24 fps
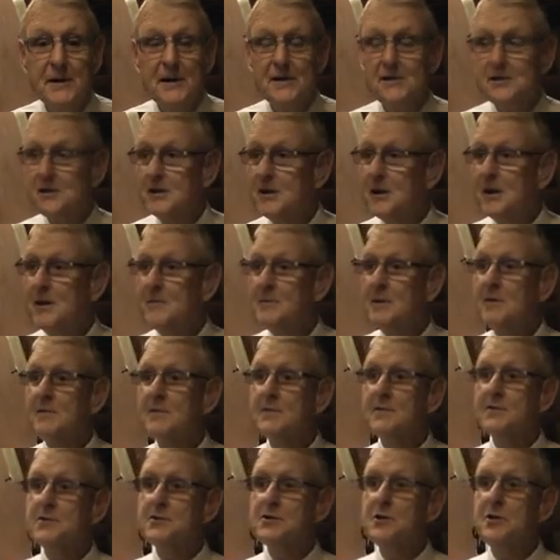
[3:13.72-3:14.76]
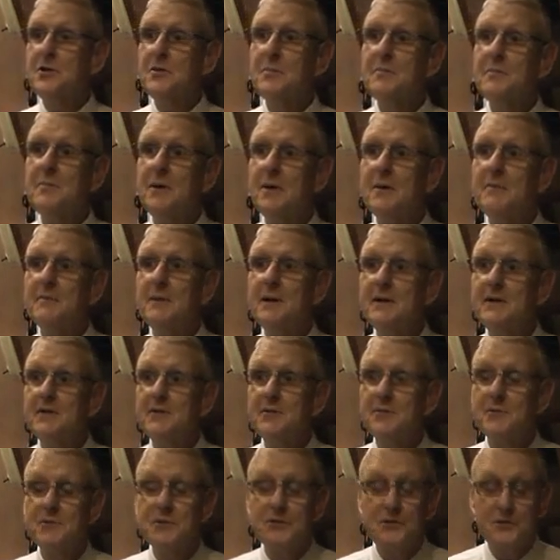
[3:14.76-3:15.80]
As it came over the top, my mate,
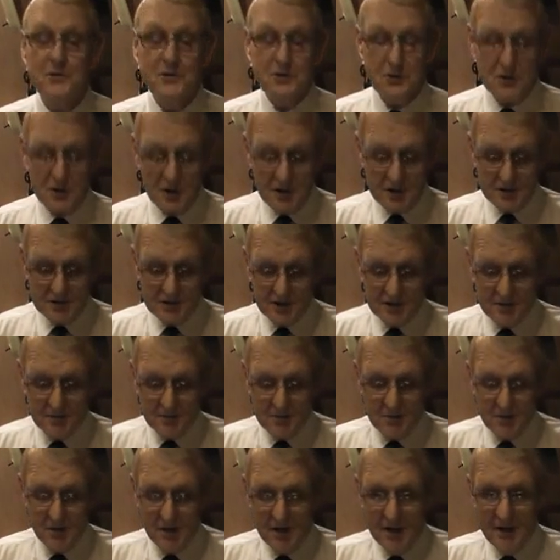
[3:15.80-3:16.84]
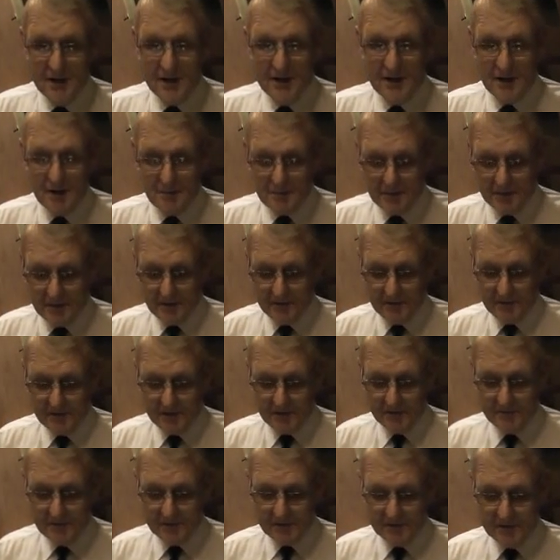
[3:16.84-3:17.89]
who was on the chart table helping out the
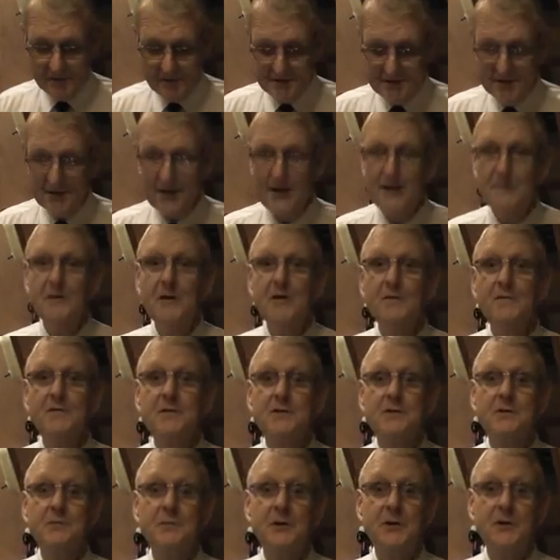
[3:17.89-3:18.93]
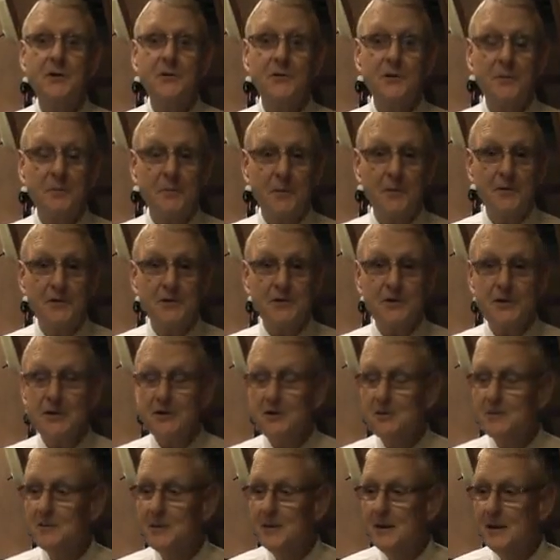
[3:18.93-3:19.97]
navigator, came over to me on the
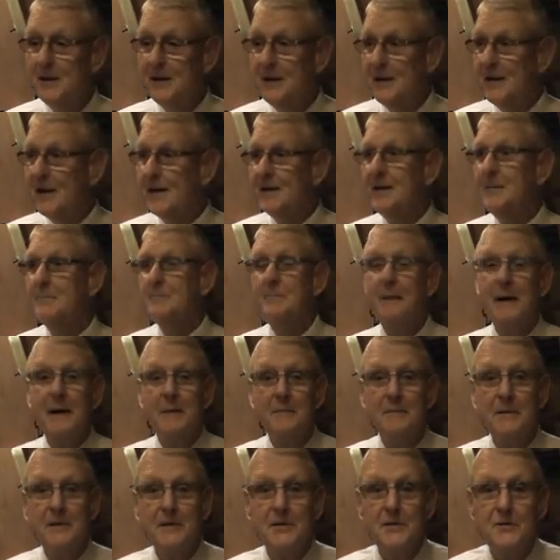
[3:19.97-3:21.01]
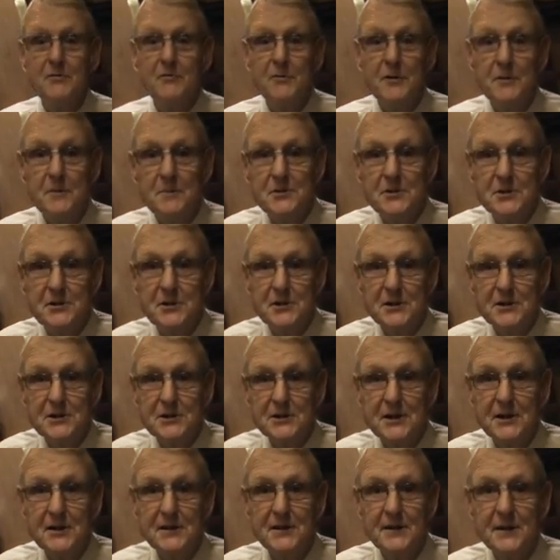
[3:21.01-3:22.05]
periscope, and he banged me in the ribs and he
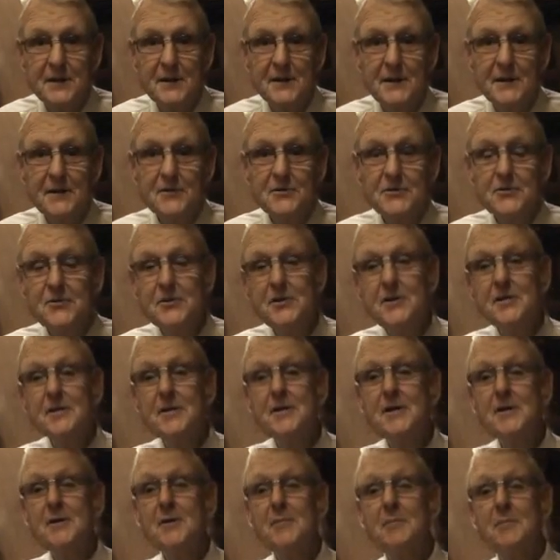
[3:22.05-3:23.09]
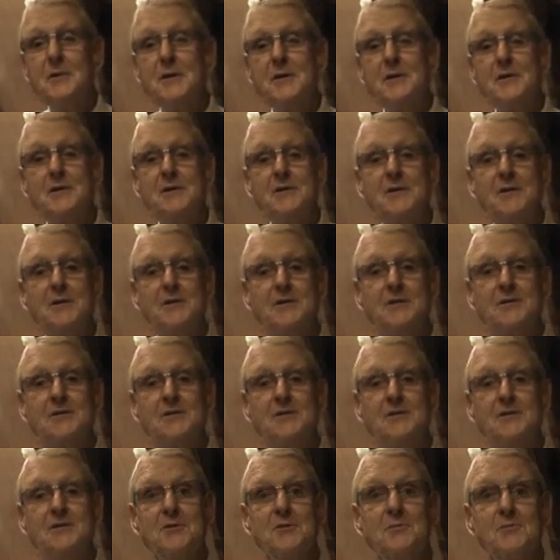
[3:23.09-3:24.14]
said, do you think they got better
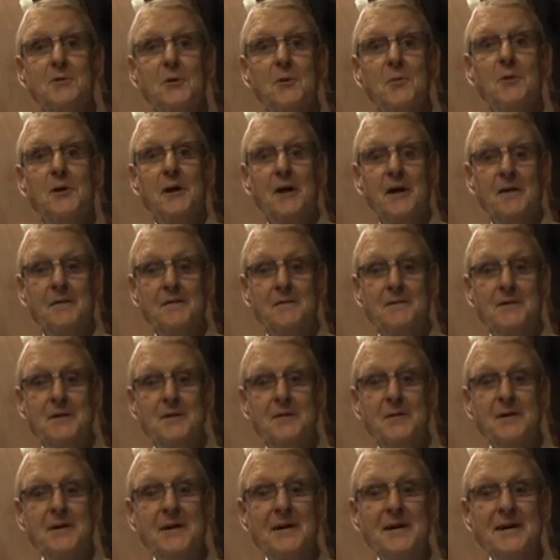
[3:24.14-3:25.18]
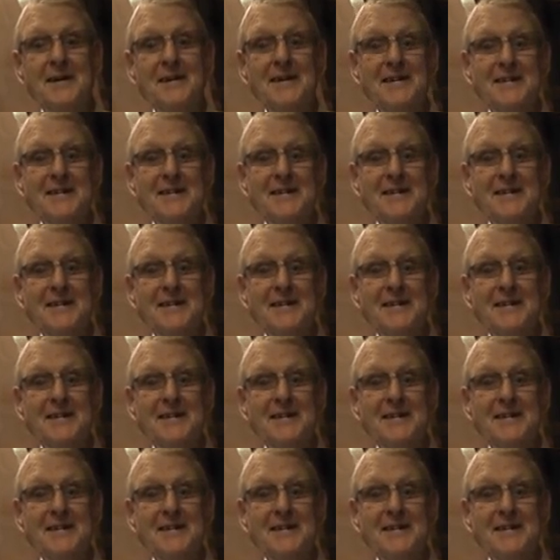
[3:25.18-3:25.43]
conditions than what we have, Terry?